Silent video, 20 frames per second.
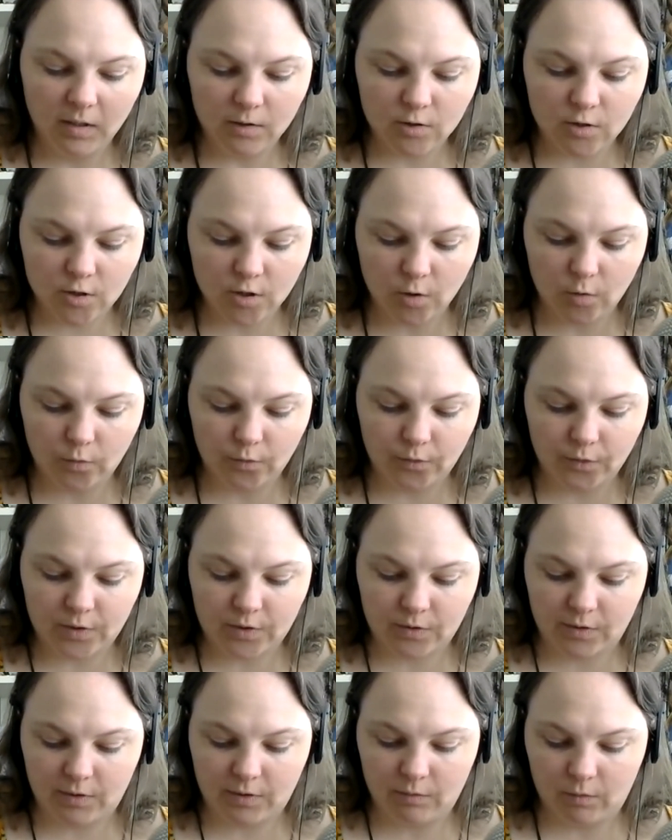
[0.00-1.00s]
soul
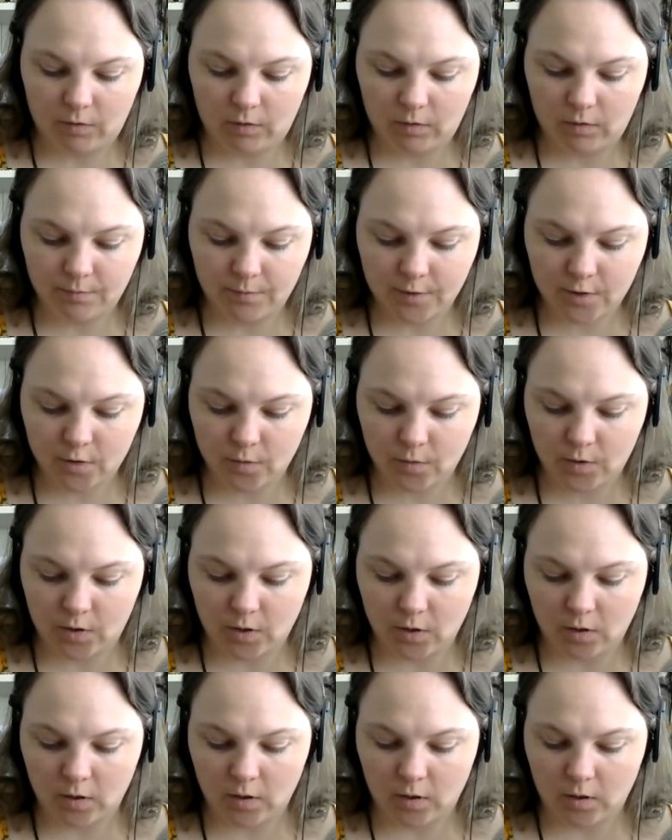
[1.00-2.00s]
retrieval. So you
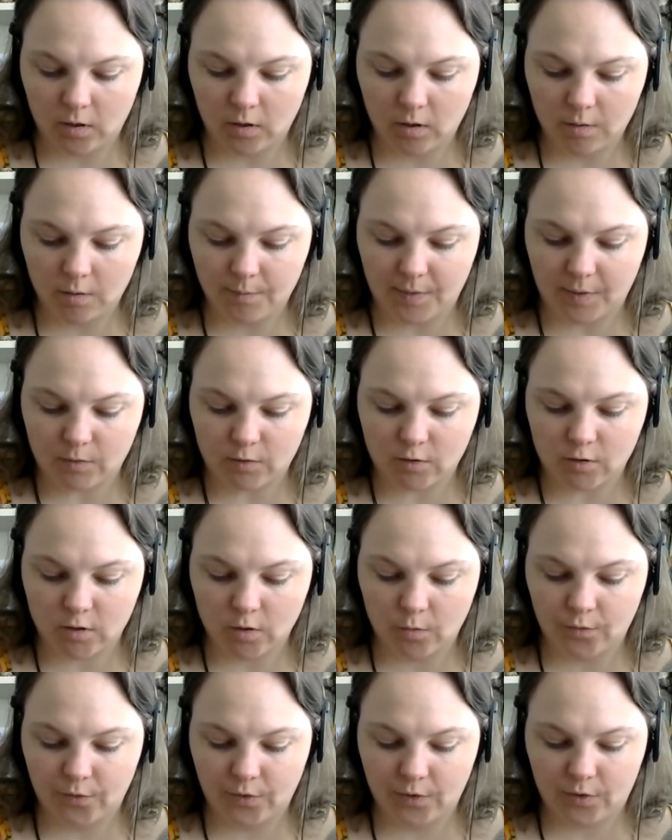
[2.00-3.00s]
can learn about
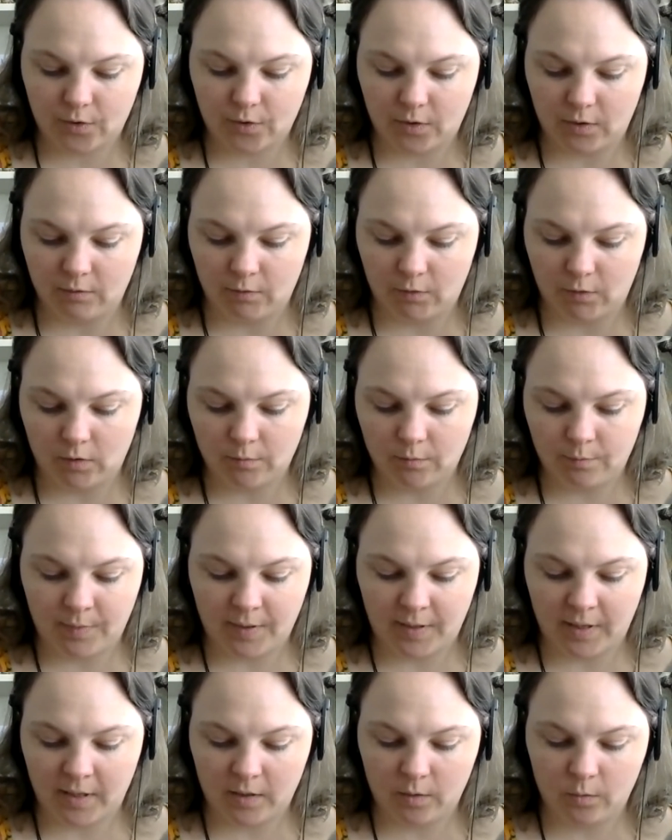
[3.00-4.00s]
soul retrieval
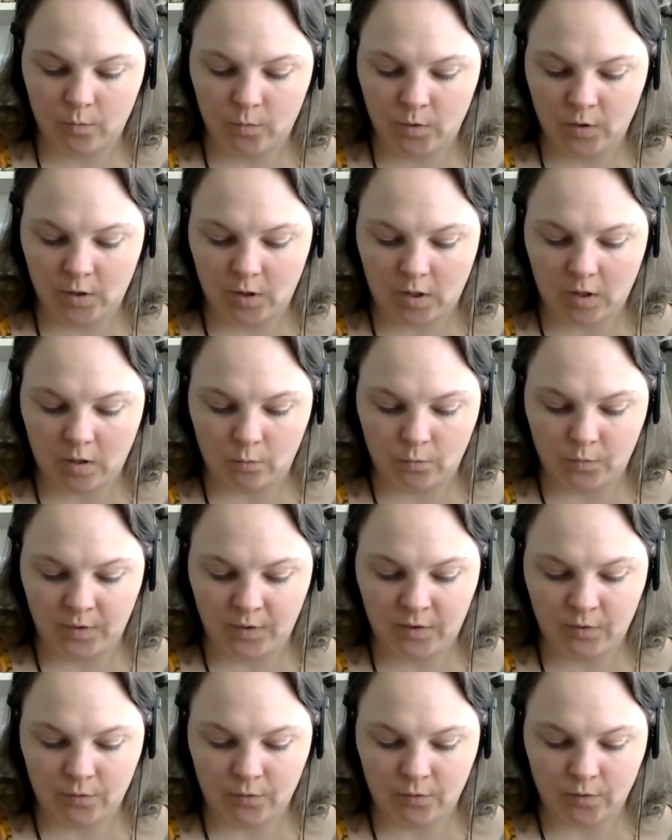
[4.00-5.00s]
by working
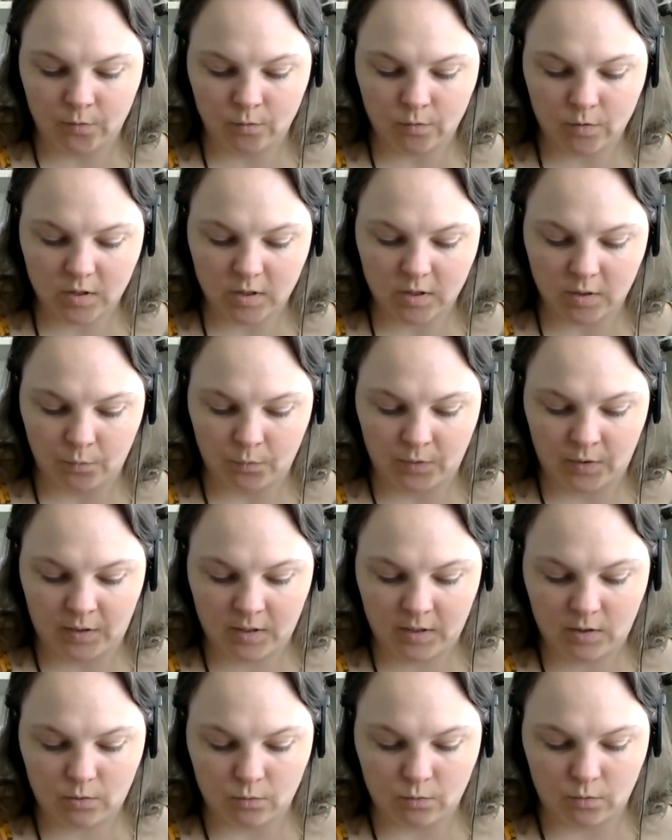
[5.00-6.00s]
with the runes, and with
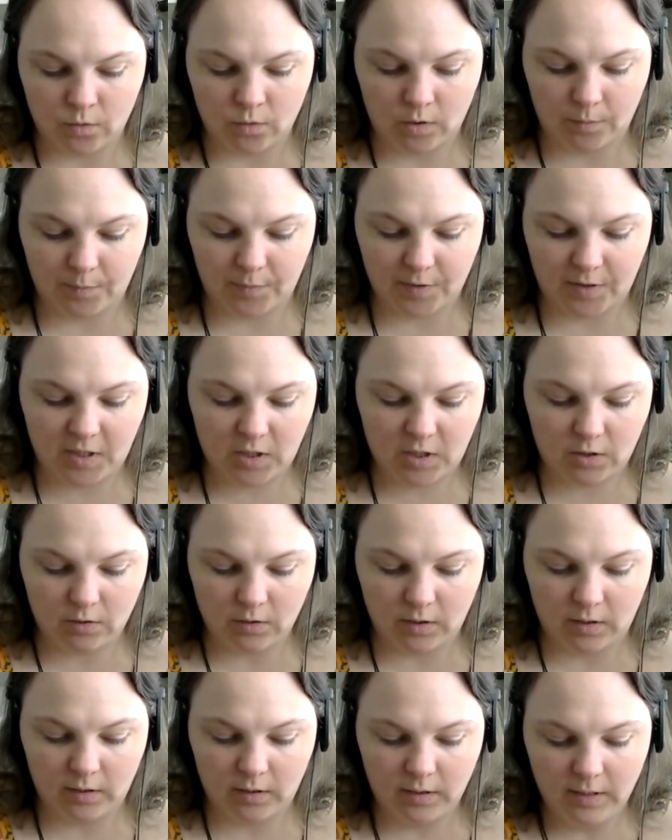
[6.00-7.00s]
this rune in
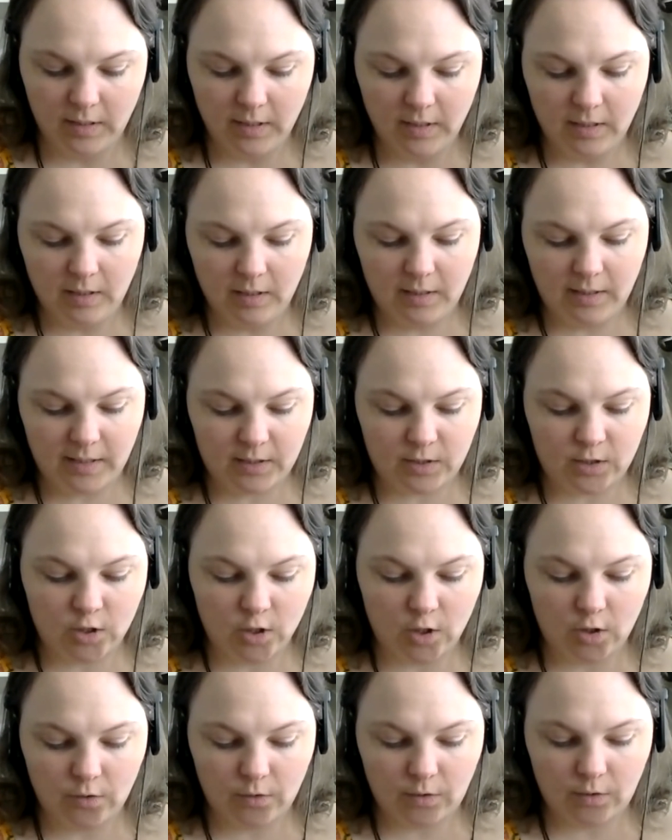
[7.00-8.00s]
particular, like
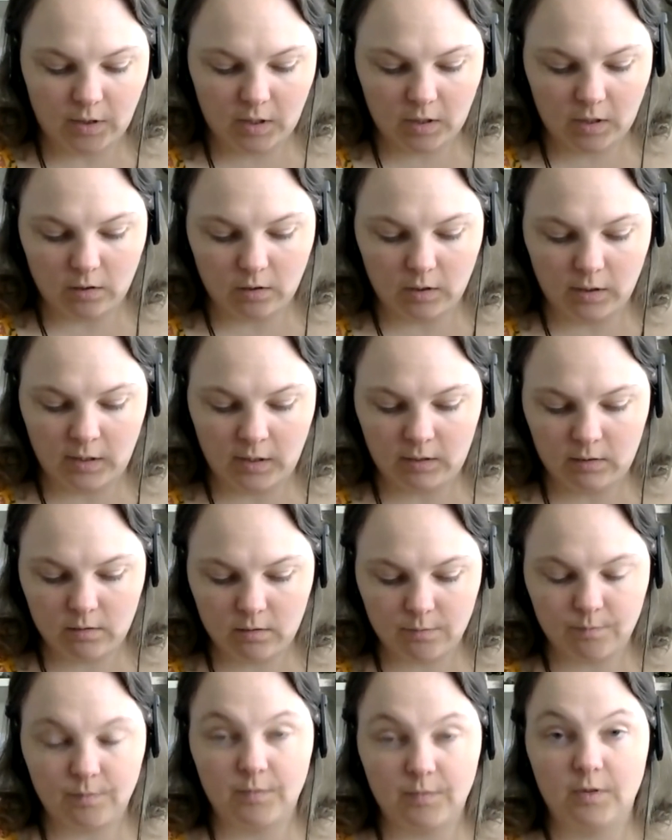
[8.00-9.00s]
journeying on it.
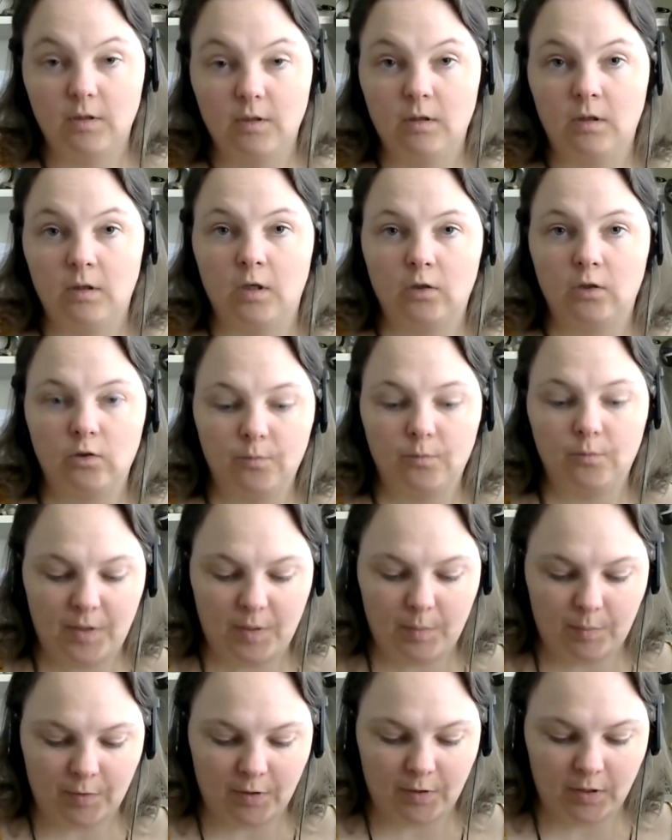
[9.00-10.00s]
A lot of
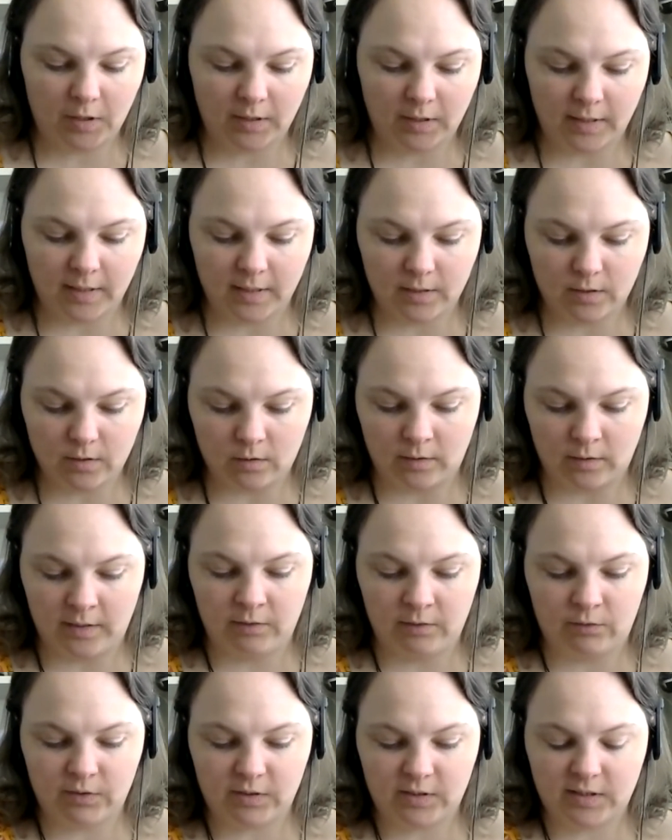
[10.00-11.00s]
people that are
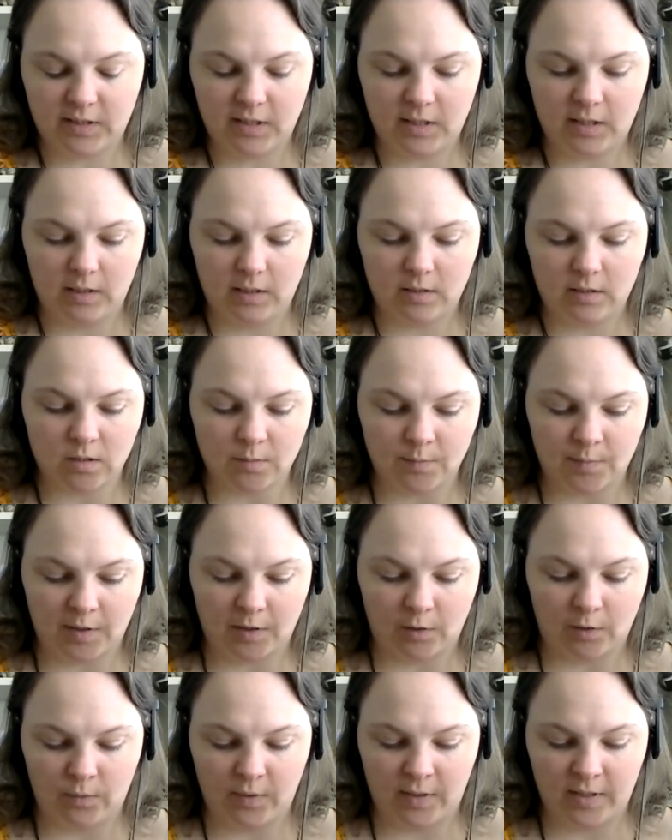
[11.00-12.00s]
interested in
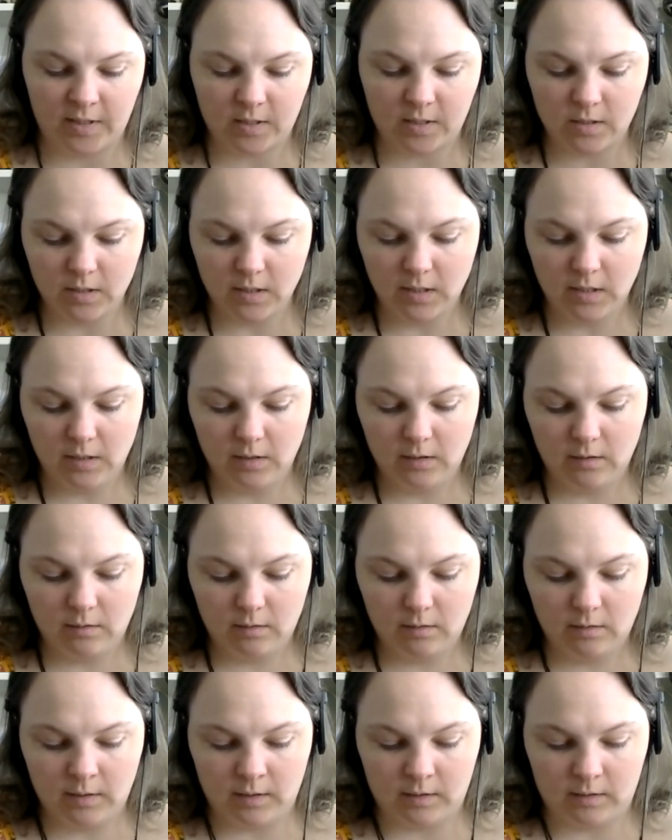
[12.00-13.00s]
shamanic ways
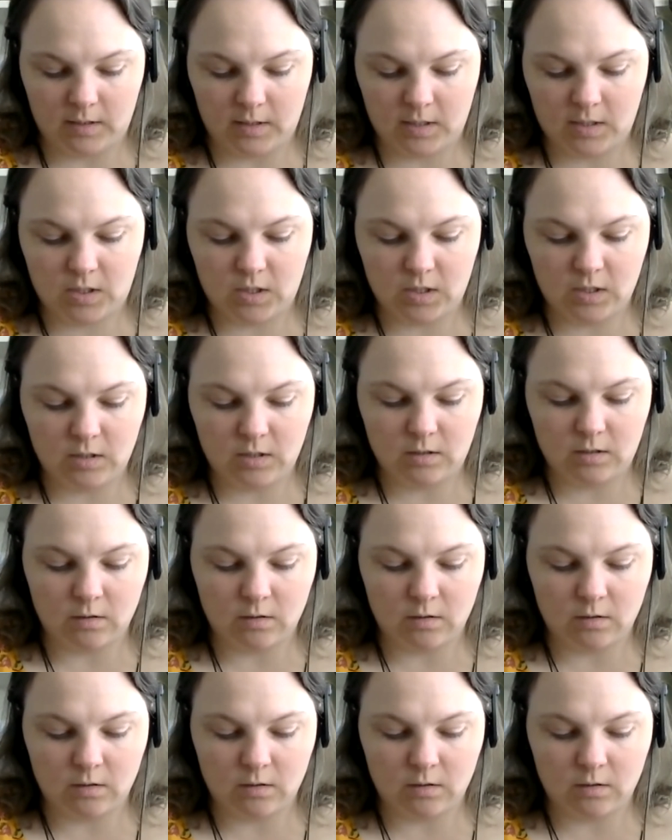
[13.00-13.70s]
and teachings